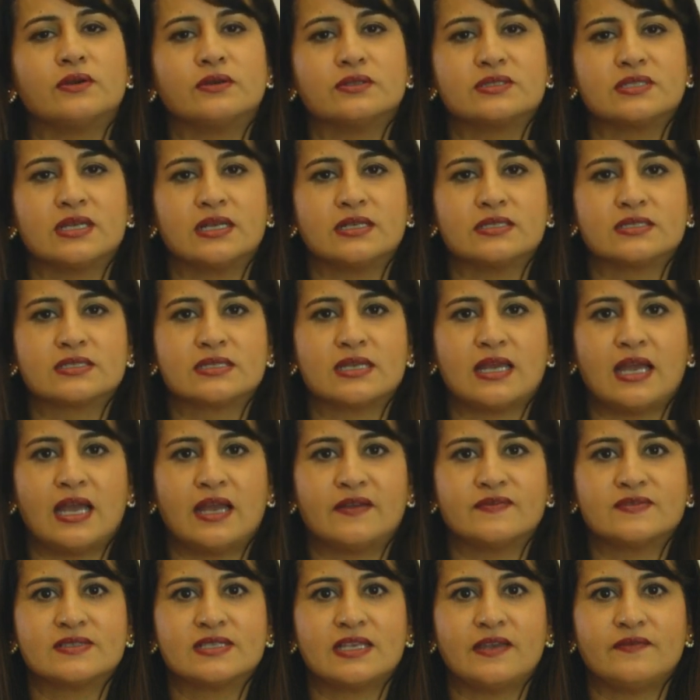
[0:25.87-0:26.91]
hotels to
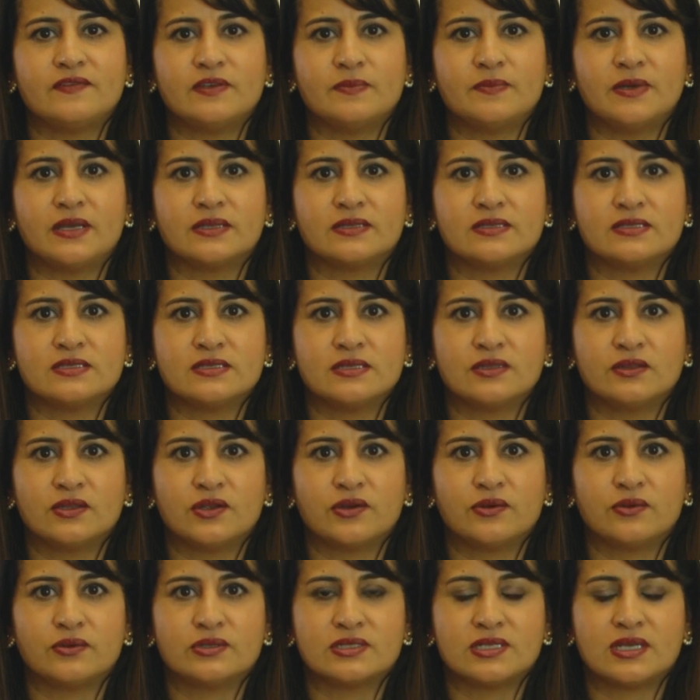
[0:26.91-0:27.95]
have safety buttons in
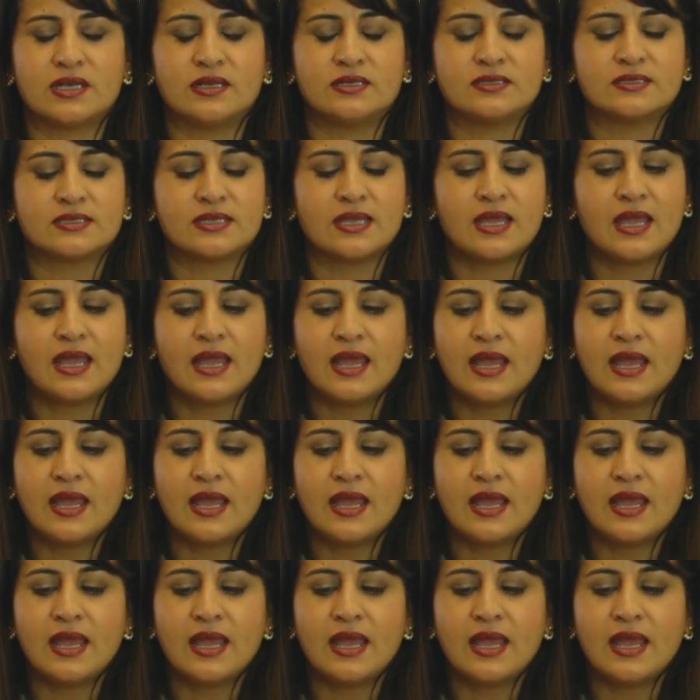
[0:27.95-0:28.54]
their hotels.